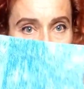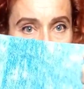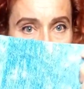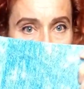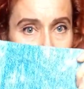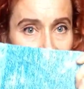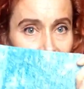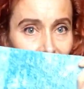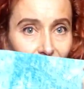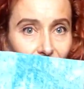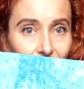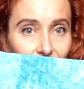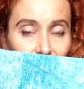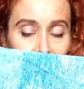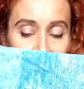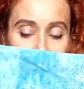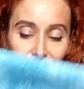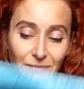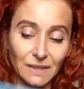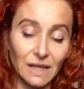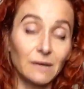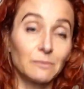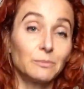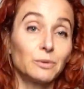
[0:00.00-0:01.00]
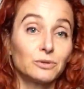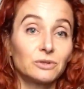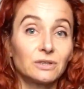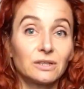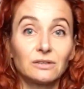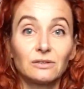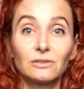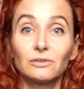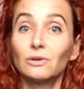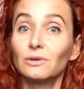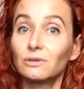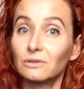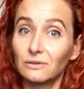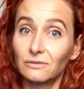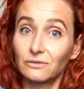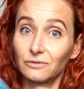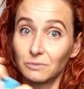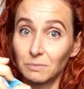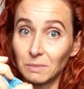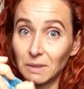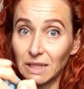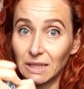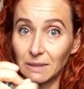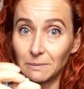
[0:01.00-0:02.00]
So I bought it not
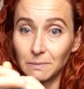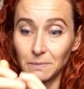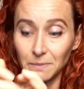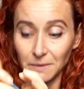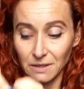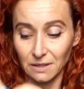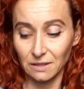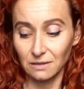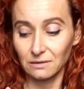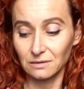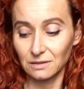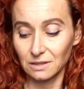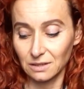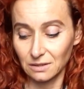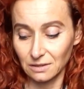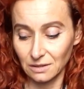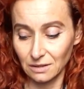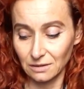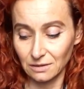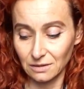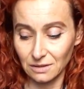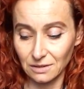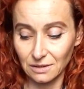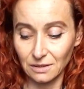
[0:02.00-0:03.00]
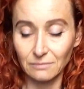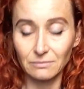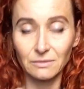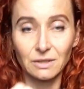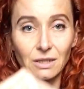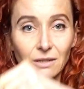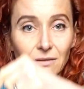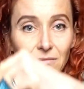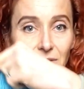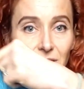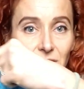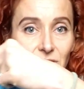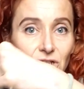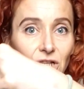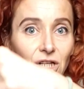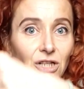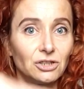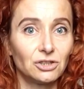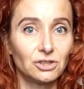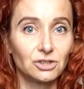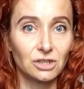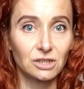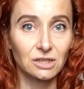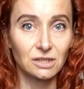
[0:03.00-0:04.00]
for me, but it sometimes
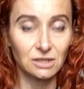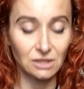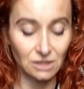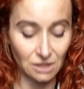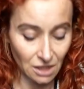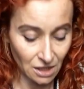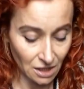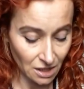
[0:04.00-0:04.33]
changes.